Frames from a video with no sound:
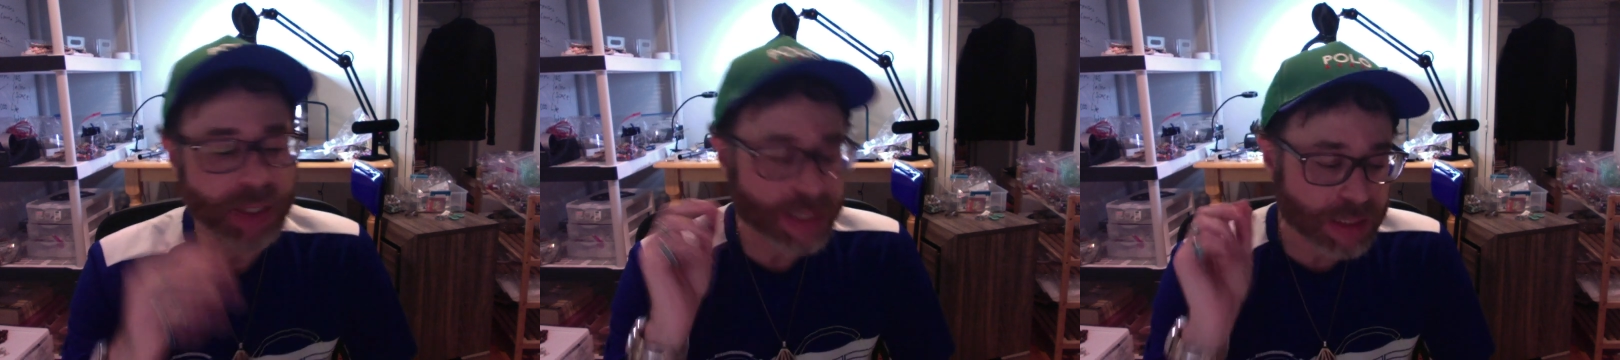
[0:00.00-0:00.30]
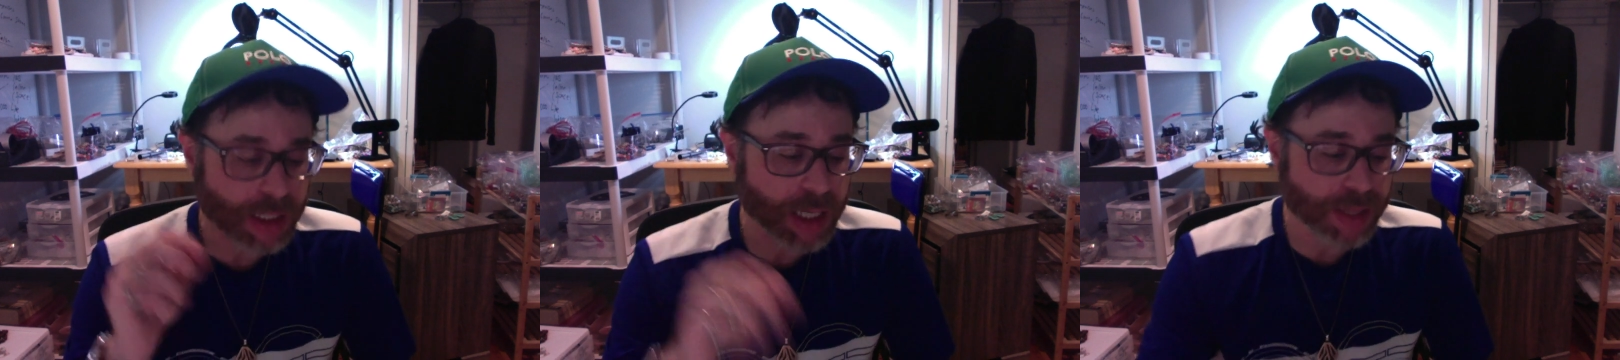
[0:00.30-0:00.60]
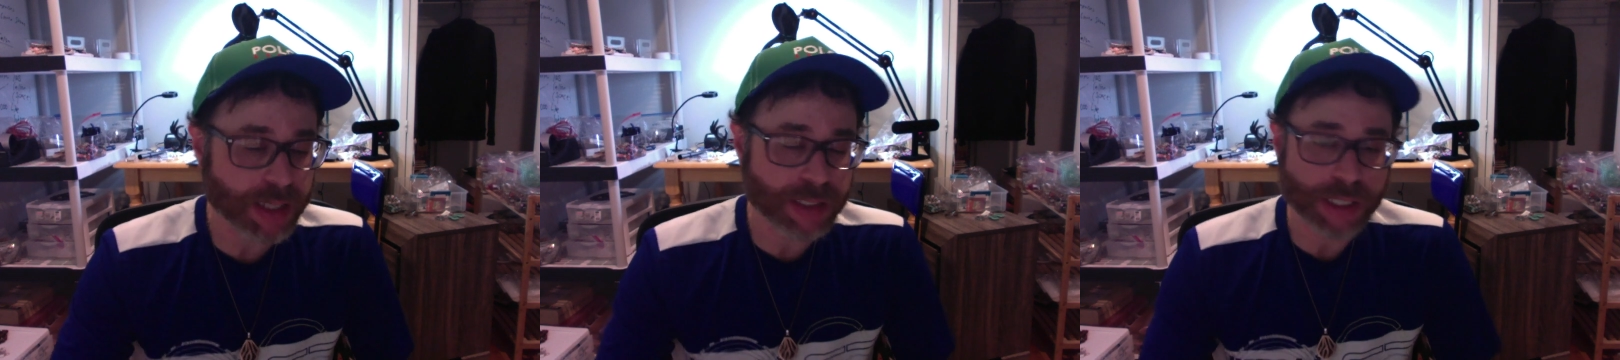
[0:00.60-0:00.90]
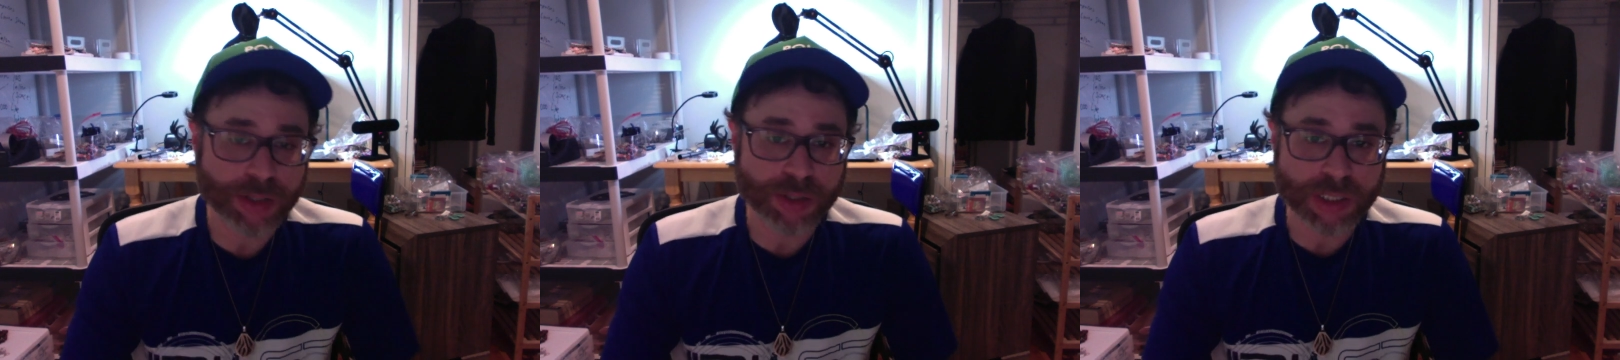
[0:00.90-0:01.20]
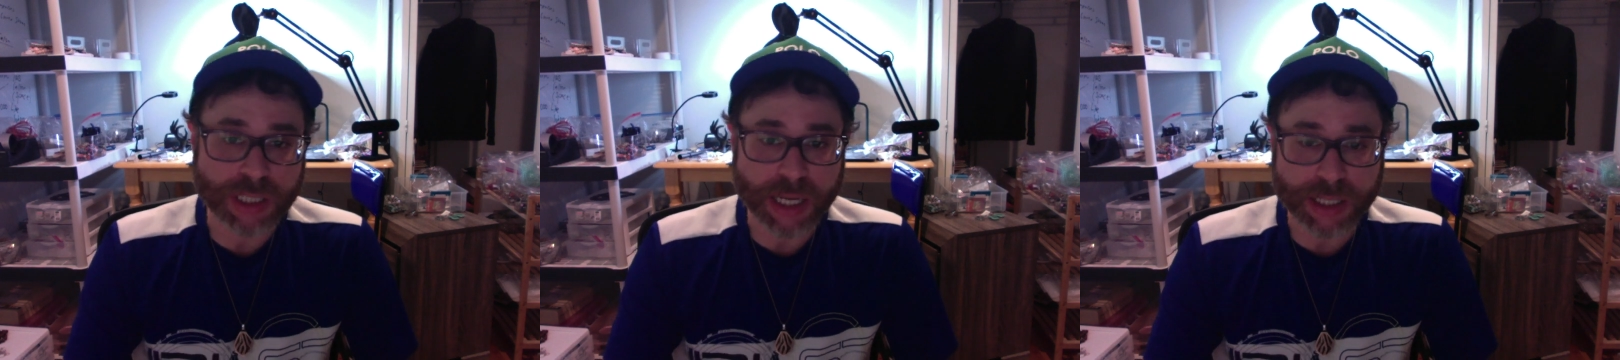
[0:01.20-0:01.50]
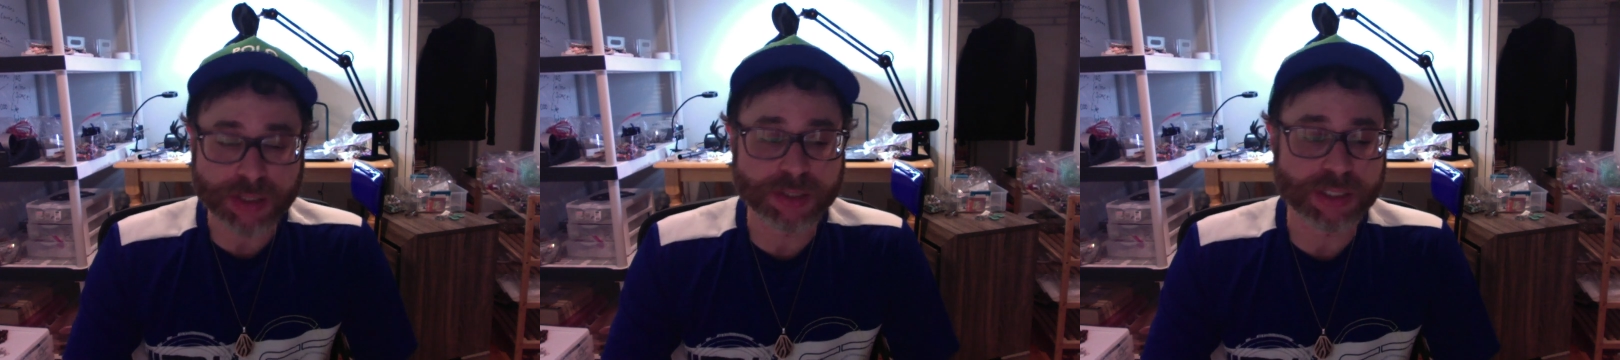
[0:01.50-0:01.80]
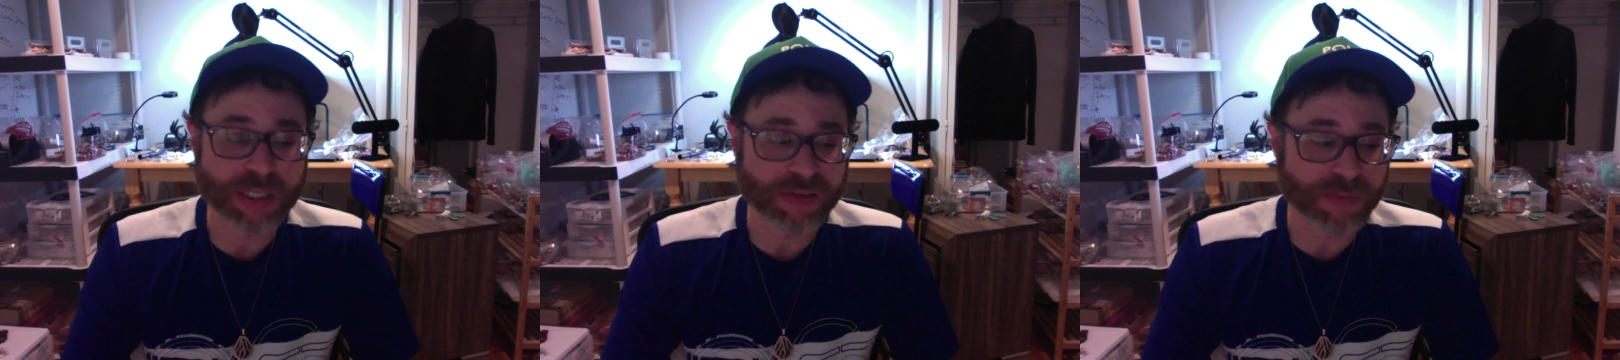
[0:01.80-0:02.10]
There's a lot of things that you need to ask
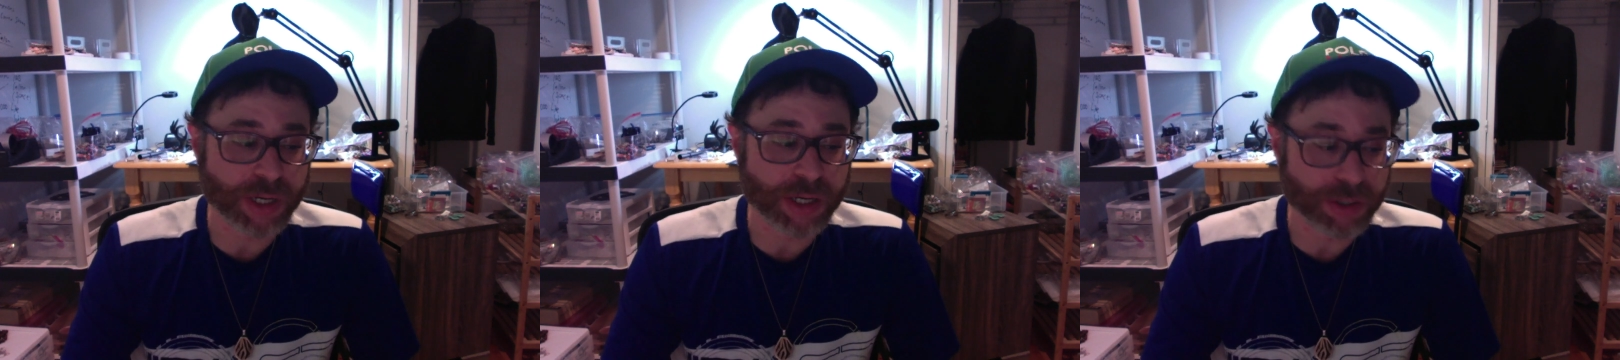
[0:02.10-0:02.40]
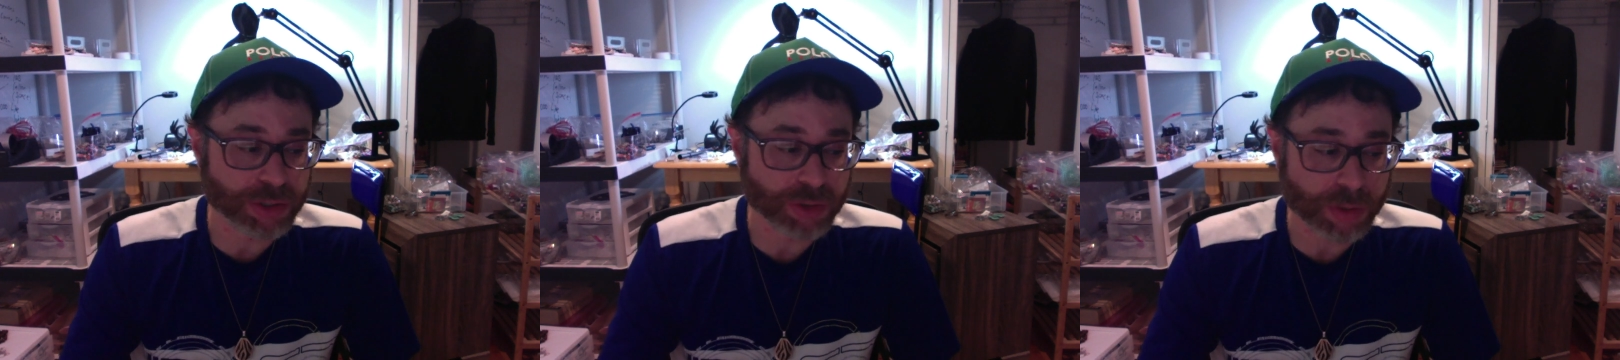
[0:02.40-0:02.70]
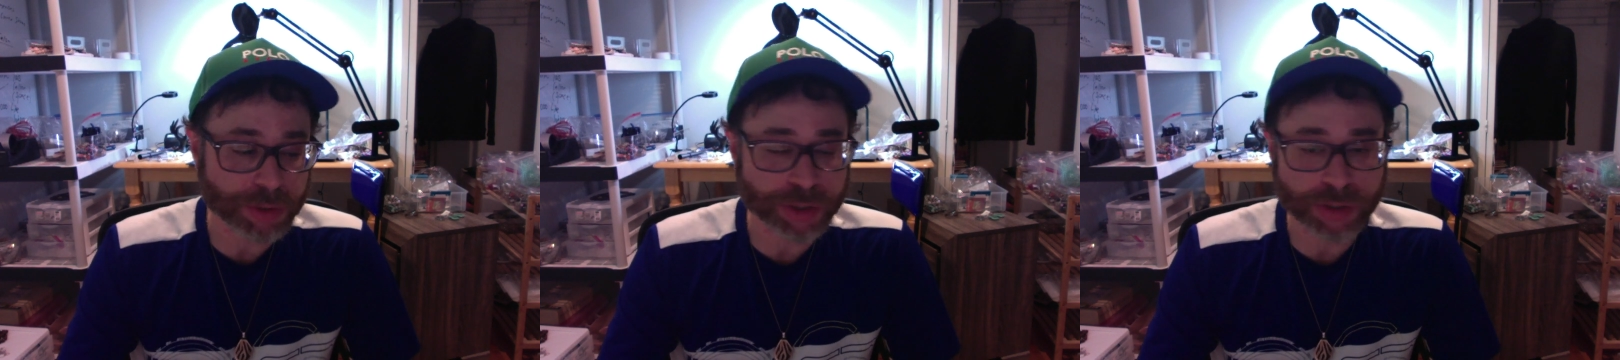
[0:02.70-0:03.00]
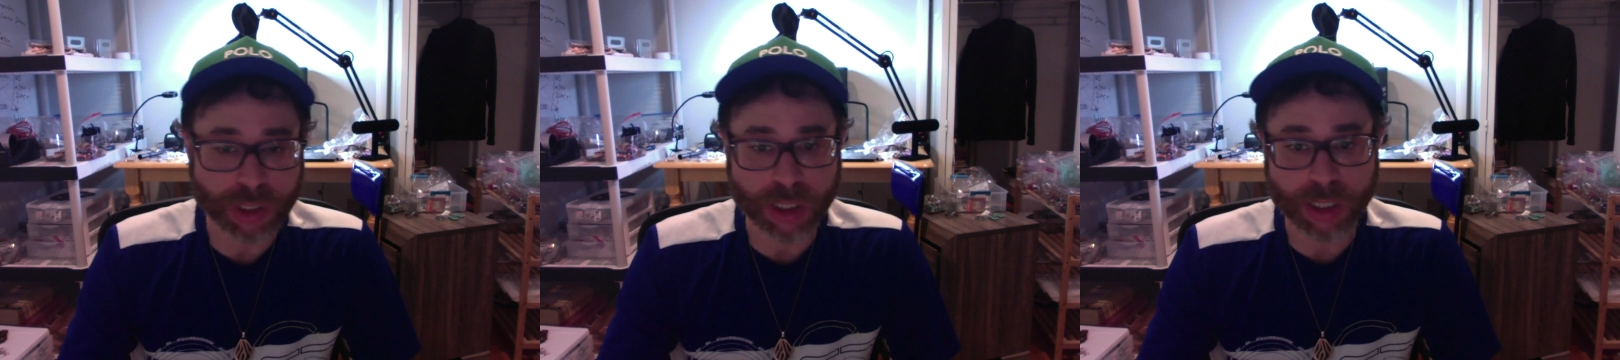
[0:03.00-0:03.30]
yourself while you're troubleshooting